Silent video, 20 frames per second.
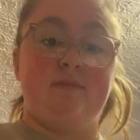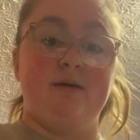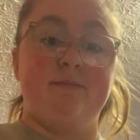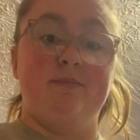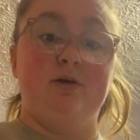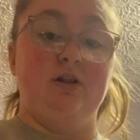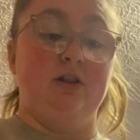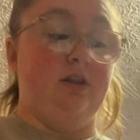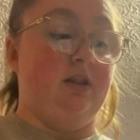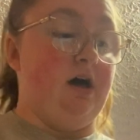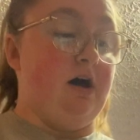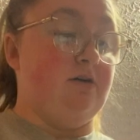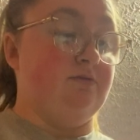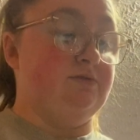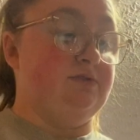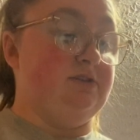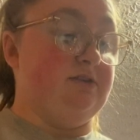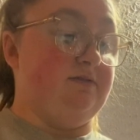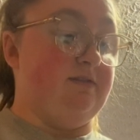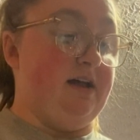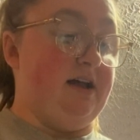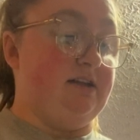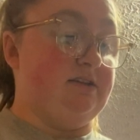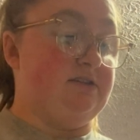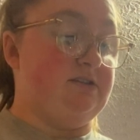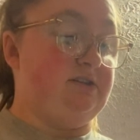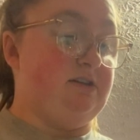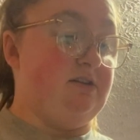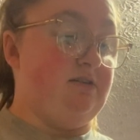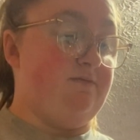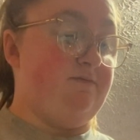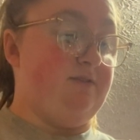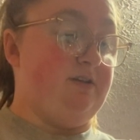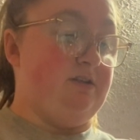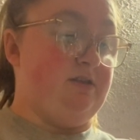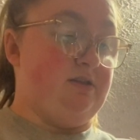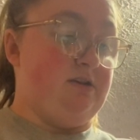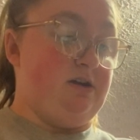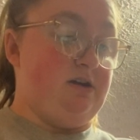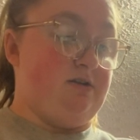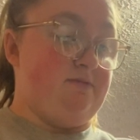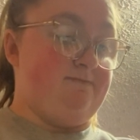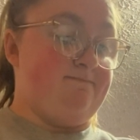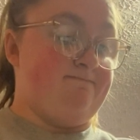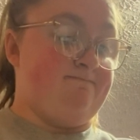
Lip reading: Put lots of that stuff in there.